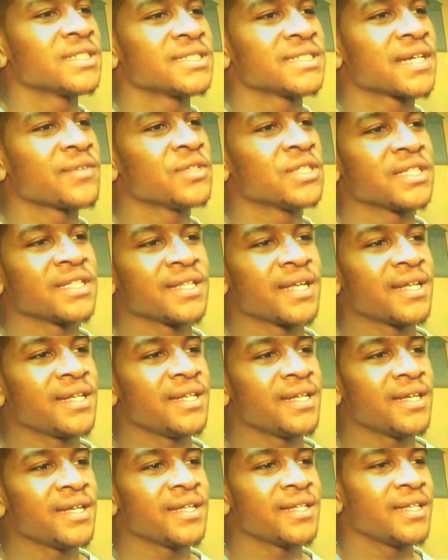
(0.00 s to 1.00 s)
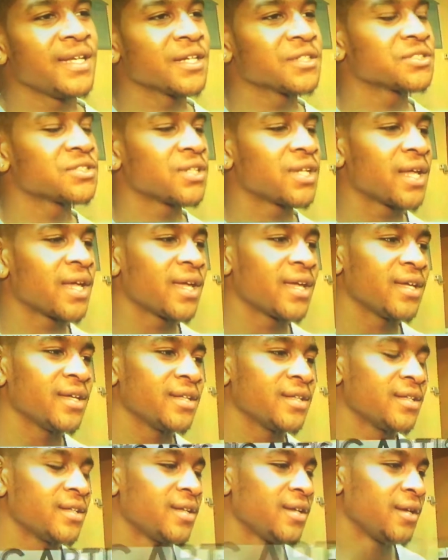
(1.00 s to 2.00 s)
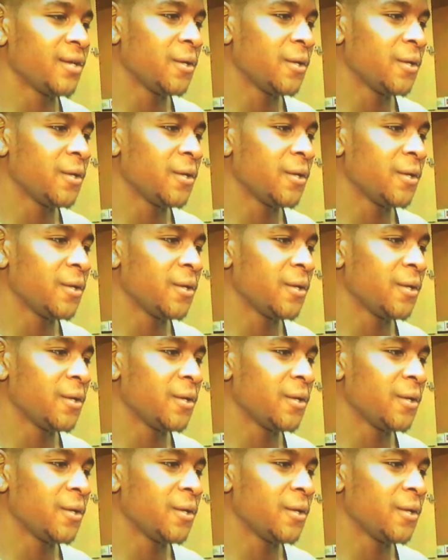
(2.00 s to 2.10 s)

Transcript: Just everything they did yesterday